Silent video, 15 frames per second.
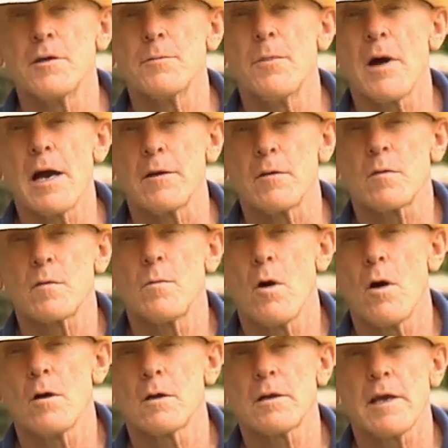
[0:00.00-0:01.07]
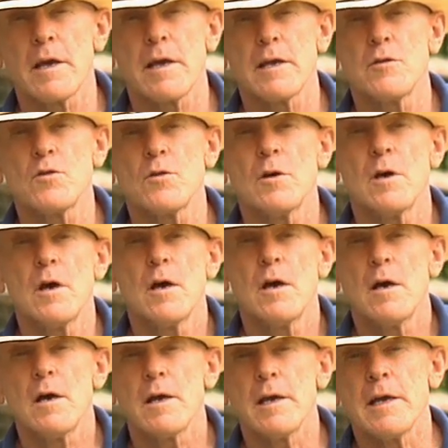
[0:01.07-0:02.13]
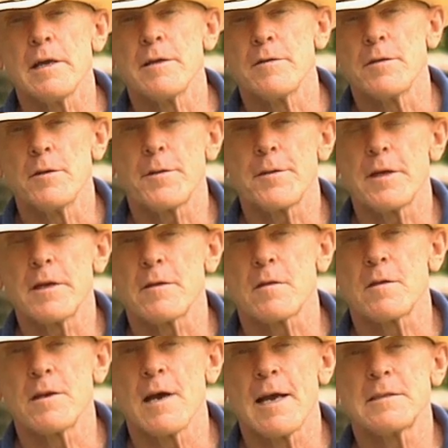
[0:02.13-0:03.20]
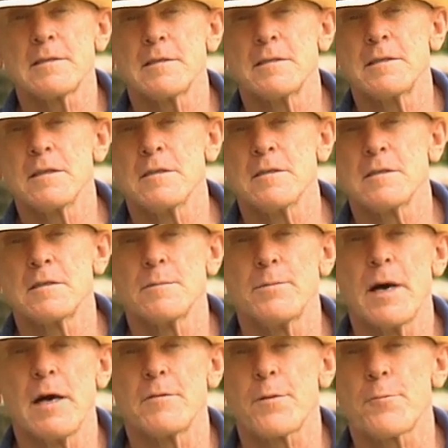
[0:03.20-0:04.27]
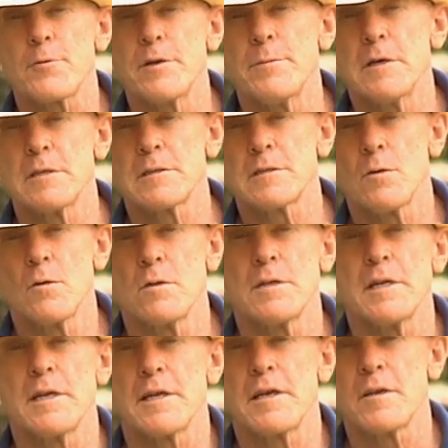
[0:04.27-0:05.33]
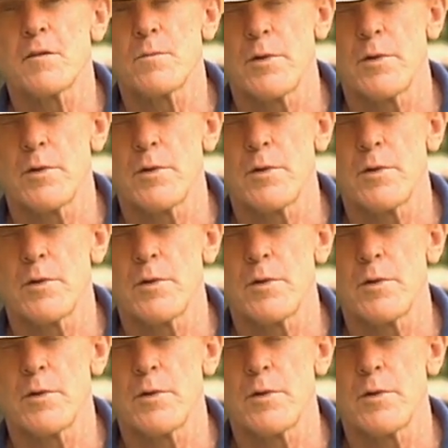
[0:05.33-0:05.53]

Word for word: You buy a small cage and you think it's nice until it's about three months old and it gets